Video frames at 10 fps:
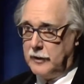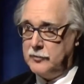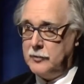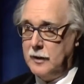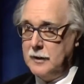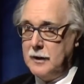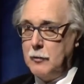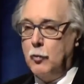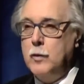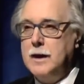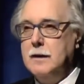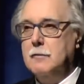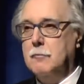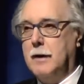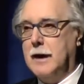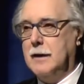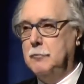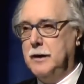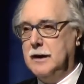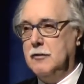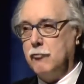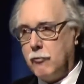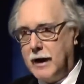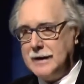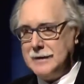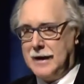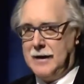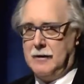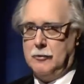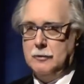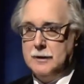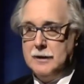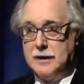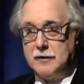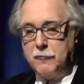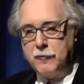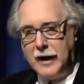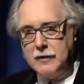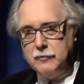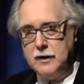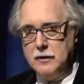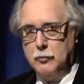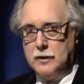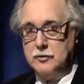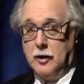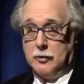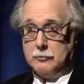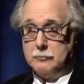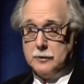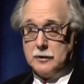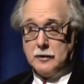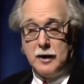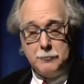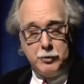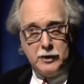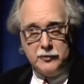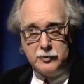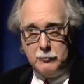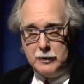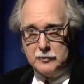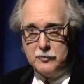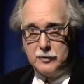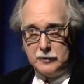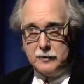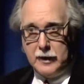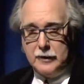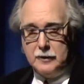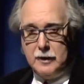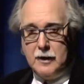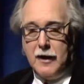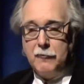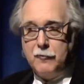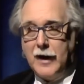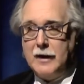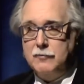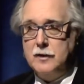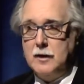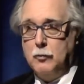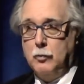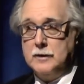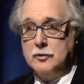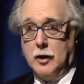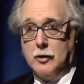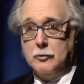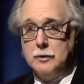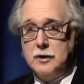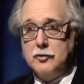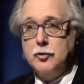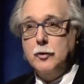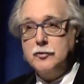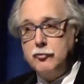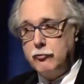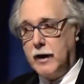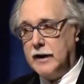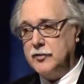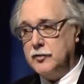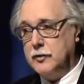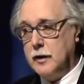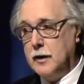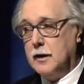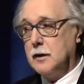us. We may be right now in a five-year window, and a lot of policymakers think that, a five-year window to address